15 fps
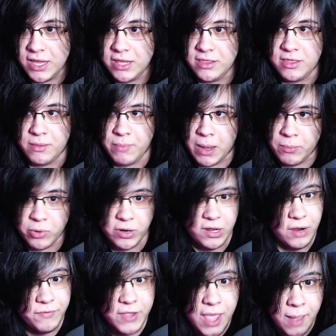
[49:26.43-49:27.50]
The memory
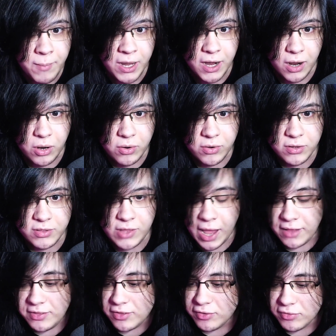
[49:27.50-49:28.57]
of Himeno
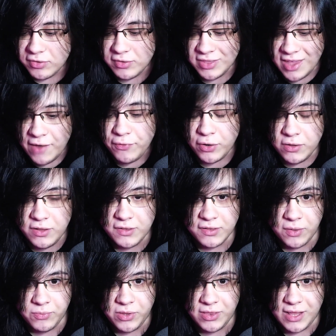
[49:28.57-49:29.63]
that's definitely
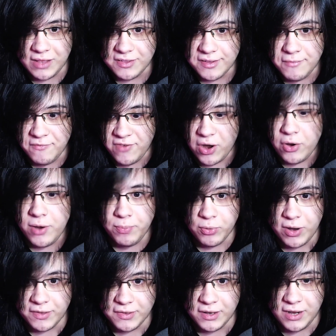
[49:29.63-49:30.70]
something that's very
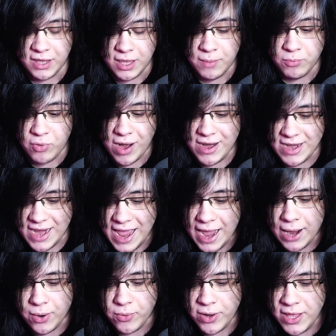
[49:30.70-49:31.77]
present in him right
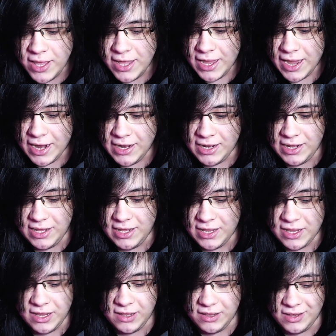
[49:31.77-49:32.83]
now and
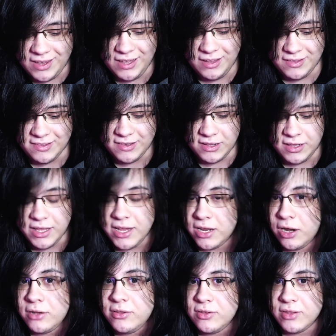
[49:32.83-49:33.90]
he he's clinging
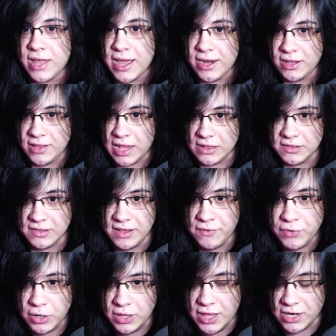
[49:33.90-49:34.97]
on to that and that's
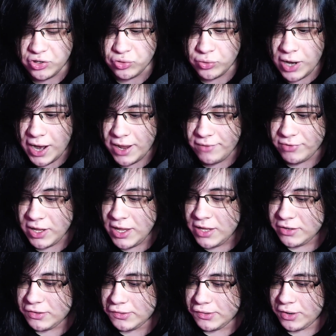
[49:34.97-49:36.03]
definitely a drive
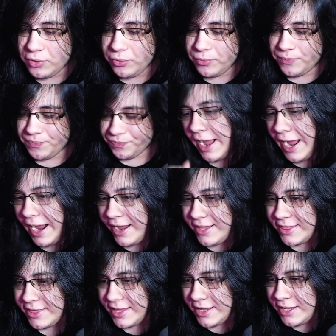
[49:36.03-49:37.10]
so i
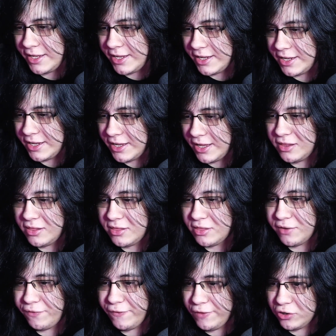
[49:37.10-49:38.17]
think the
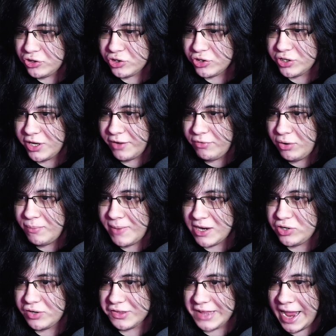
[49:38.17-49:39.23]
future devil might
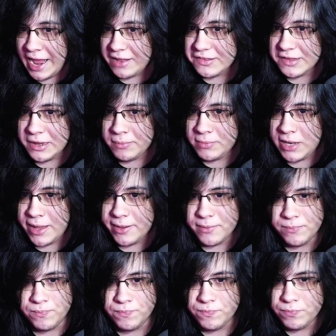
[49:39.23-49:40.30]
just ask him like
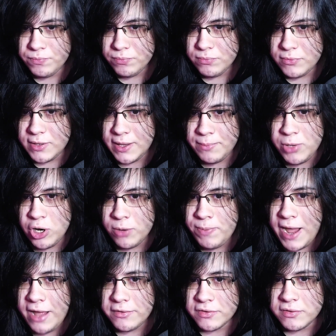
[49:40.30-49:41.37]
give me your
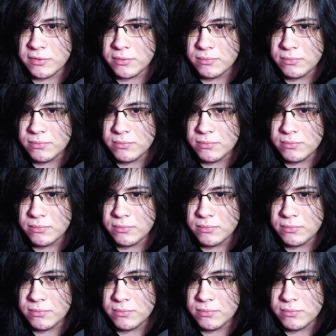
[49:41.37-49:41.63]
past